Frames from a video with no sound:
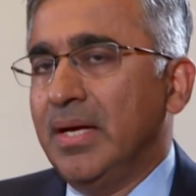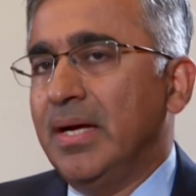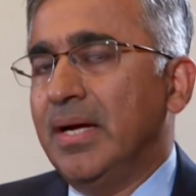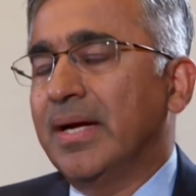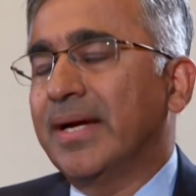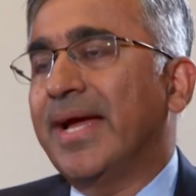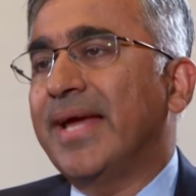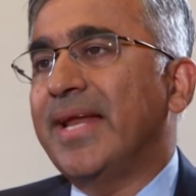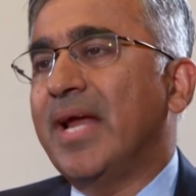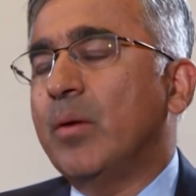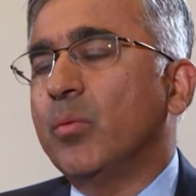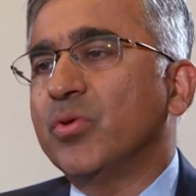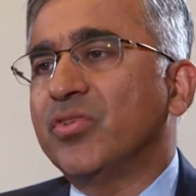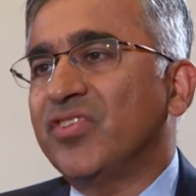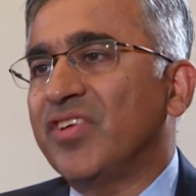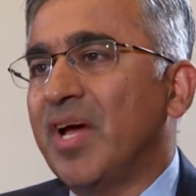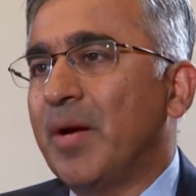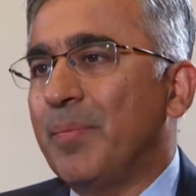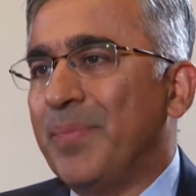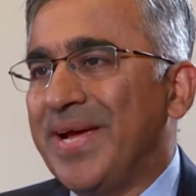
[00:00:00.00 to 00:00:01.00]
Again, I would
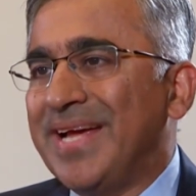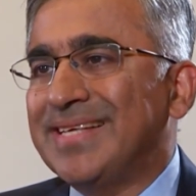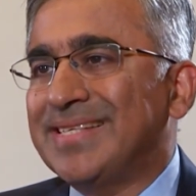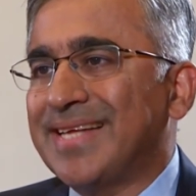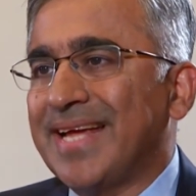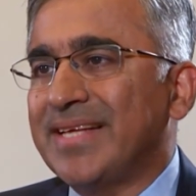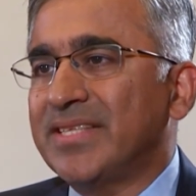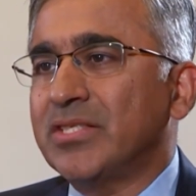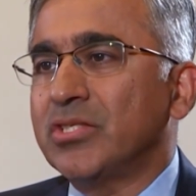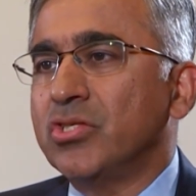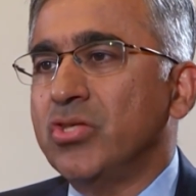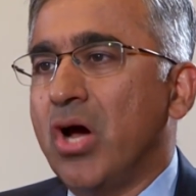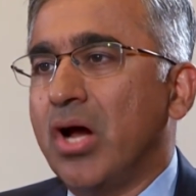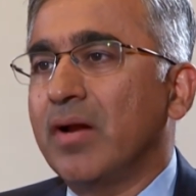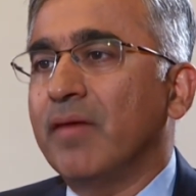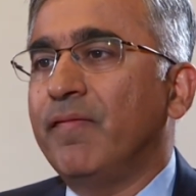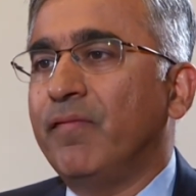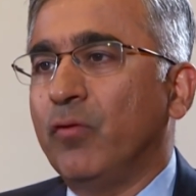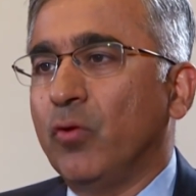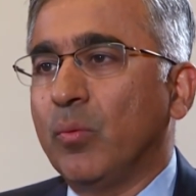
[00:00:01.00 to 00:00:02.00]
say our base case is not
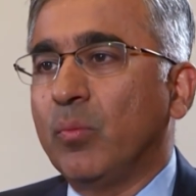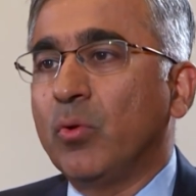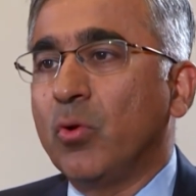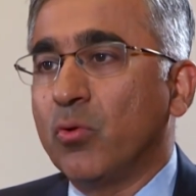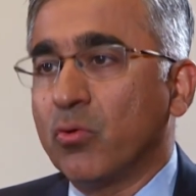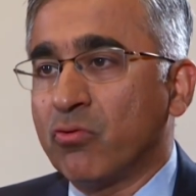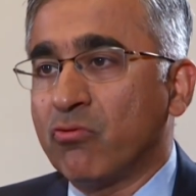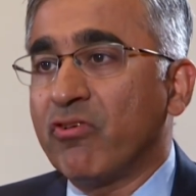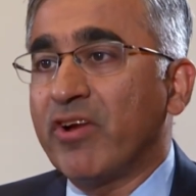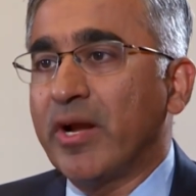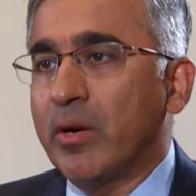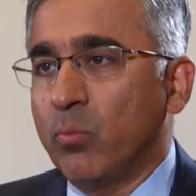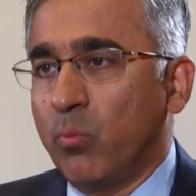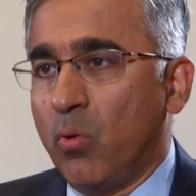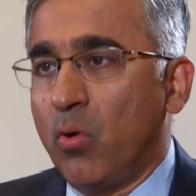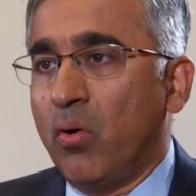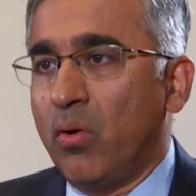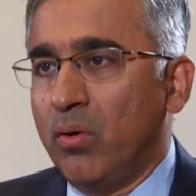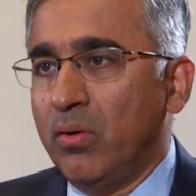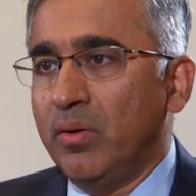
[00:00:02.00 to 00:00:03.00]
a full blown trade
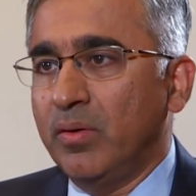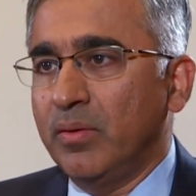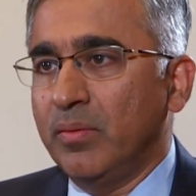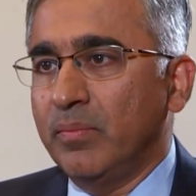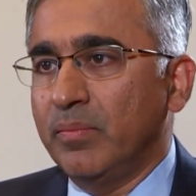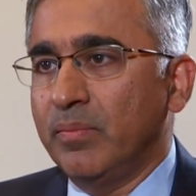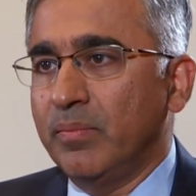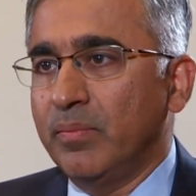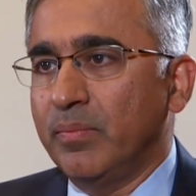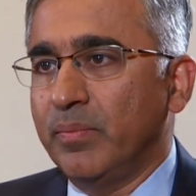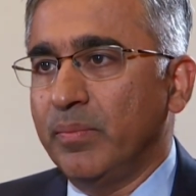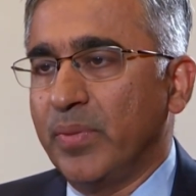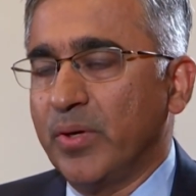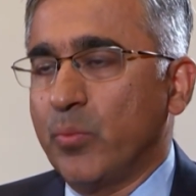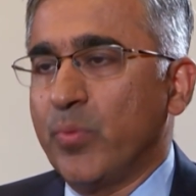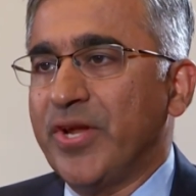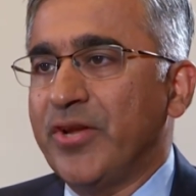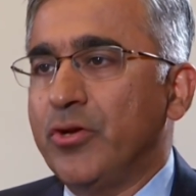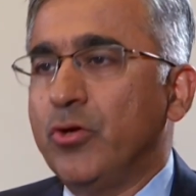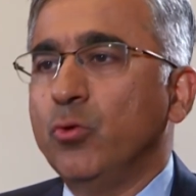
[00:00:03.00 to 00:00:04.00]
war, but
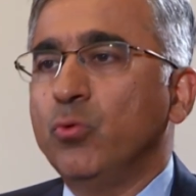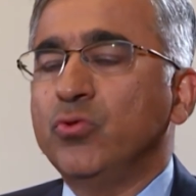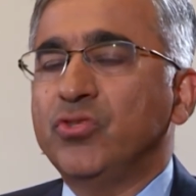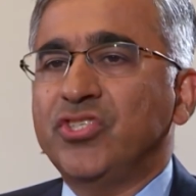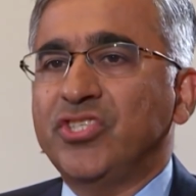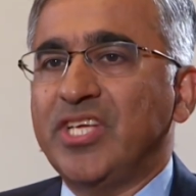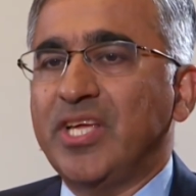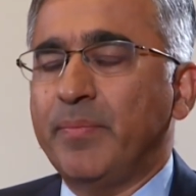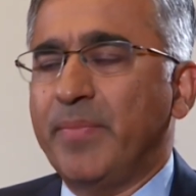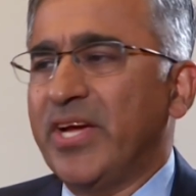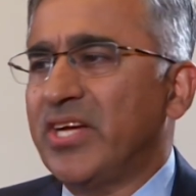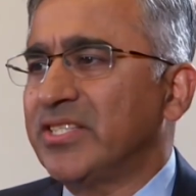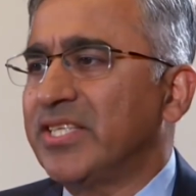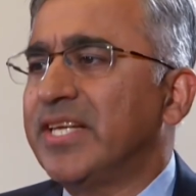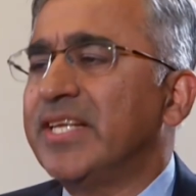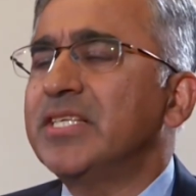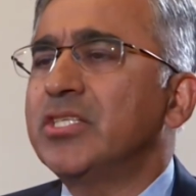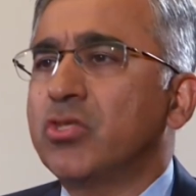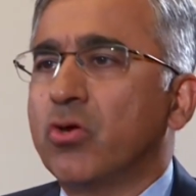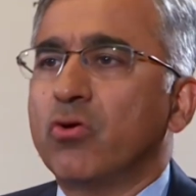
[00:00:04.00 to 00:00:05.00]
we do see, because it
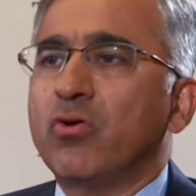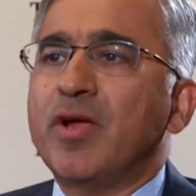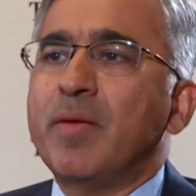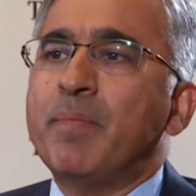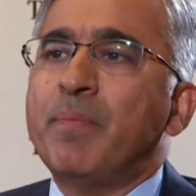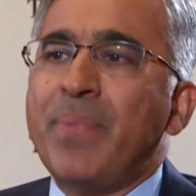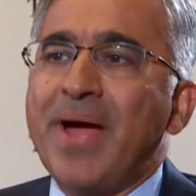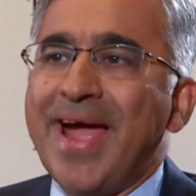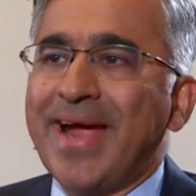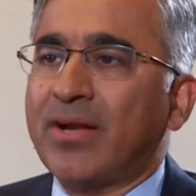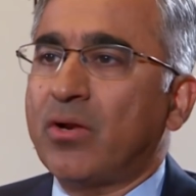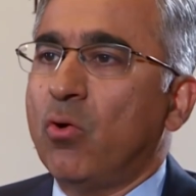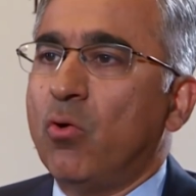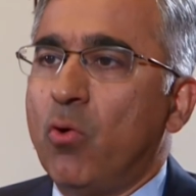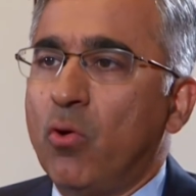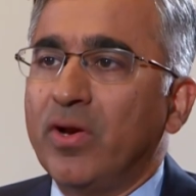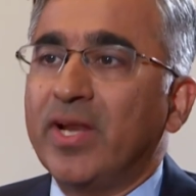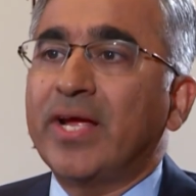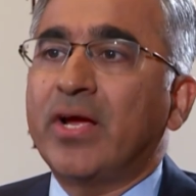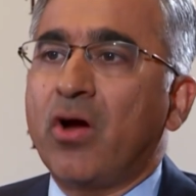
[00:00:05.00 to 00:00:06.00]
is going to impact
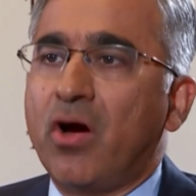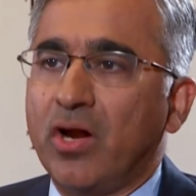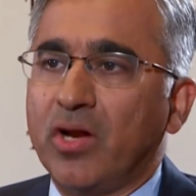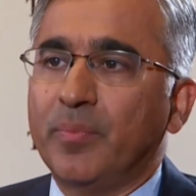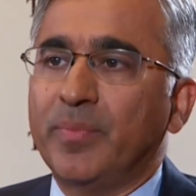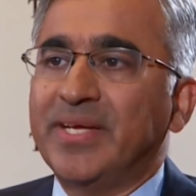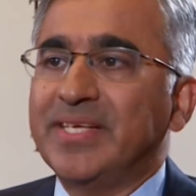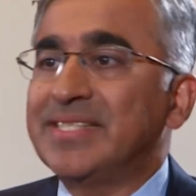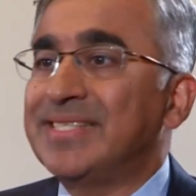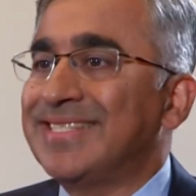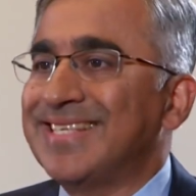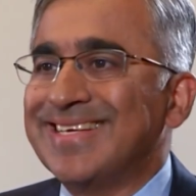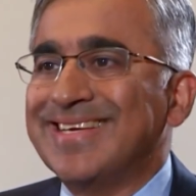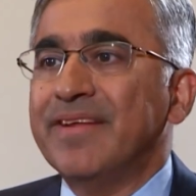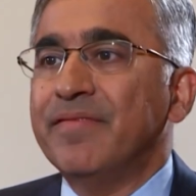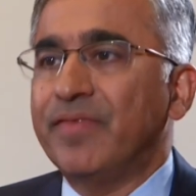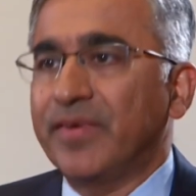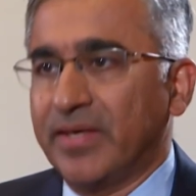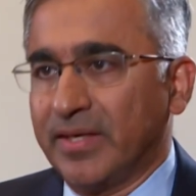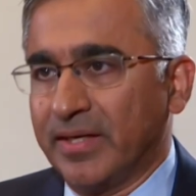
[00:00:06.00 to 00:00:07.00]
all economies
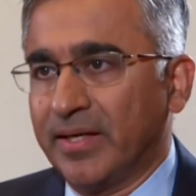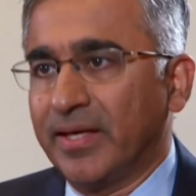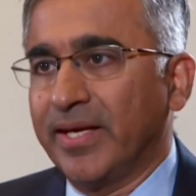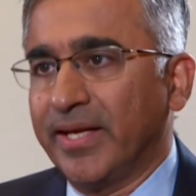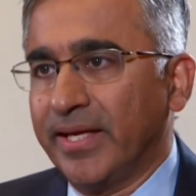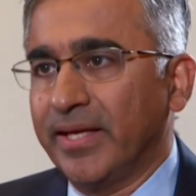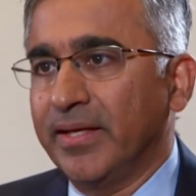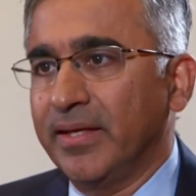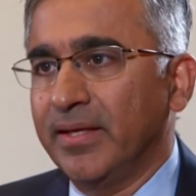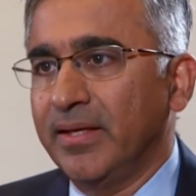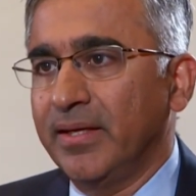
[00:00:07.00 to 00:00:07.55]
significantly.